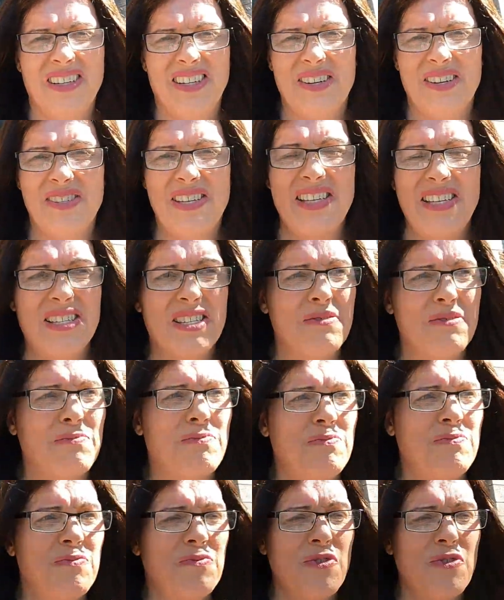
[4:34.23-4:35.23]
I've seen
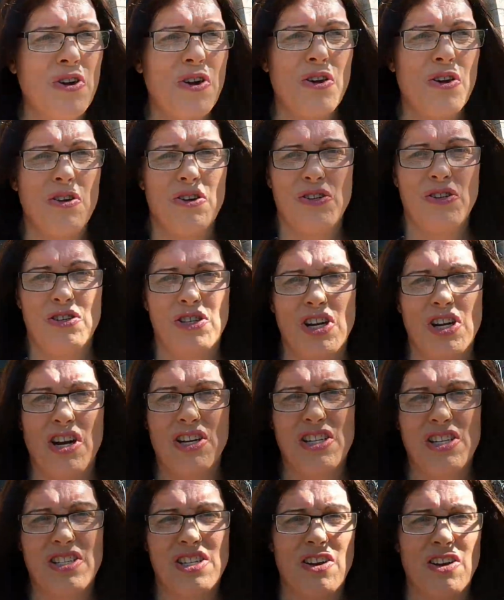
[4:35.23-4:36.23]
some
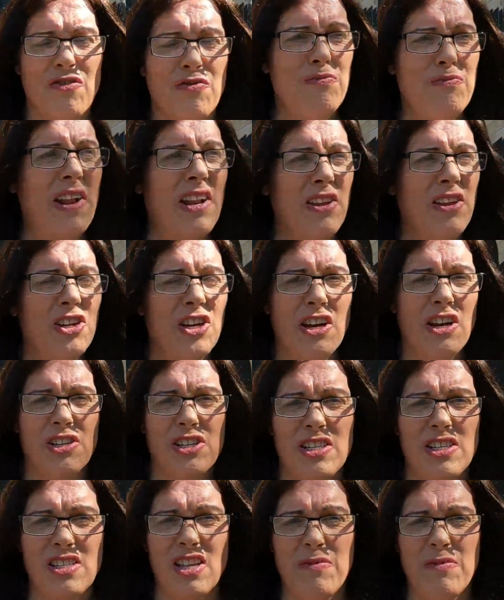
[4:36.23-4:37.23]
churches, many
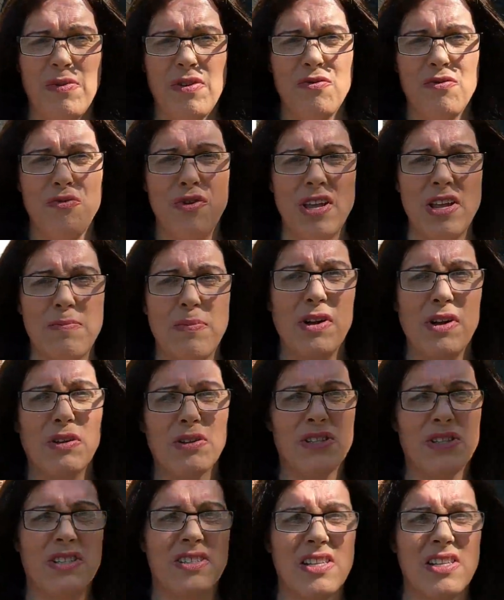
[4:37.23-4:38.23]
churches that have been
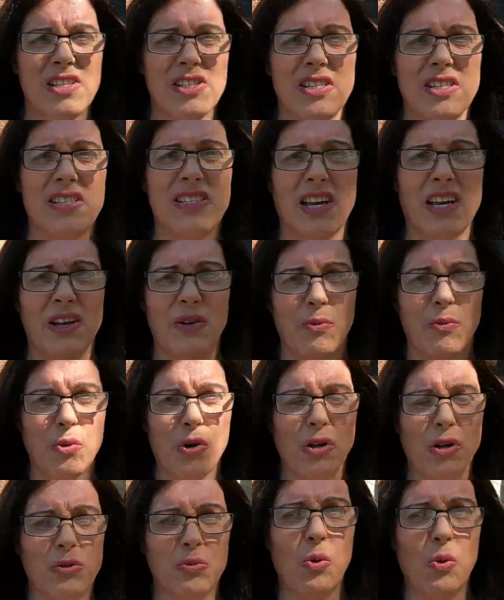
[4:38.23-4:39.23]
rebuilt since the Second
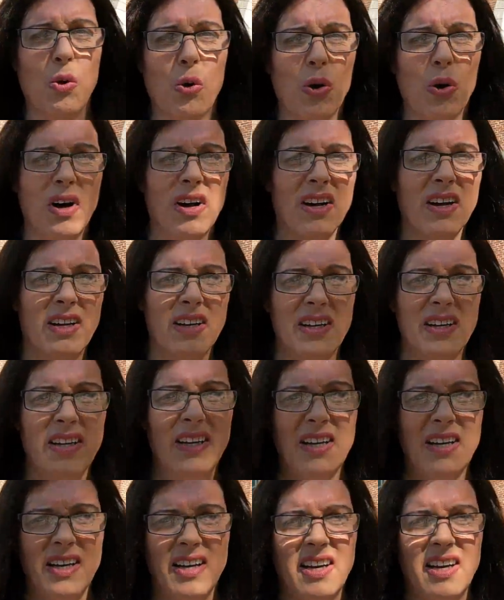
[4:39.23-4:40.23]
World War,
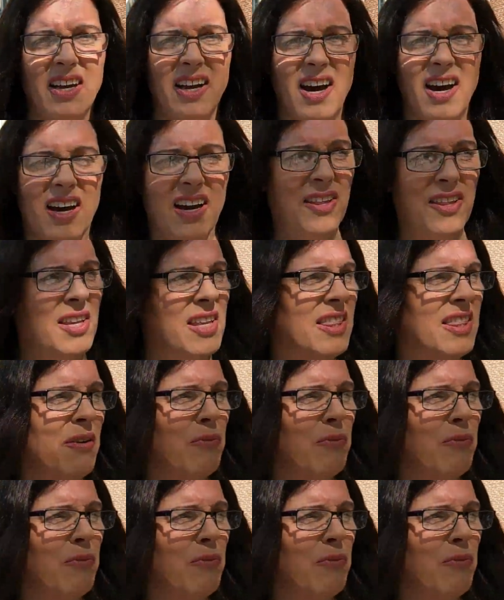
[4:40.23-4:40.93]
and I think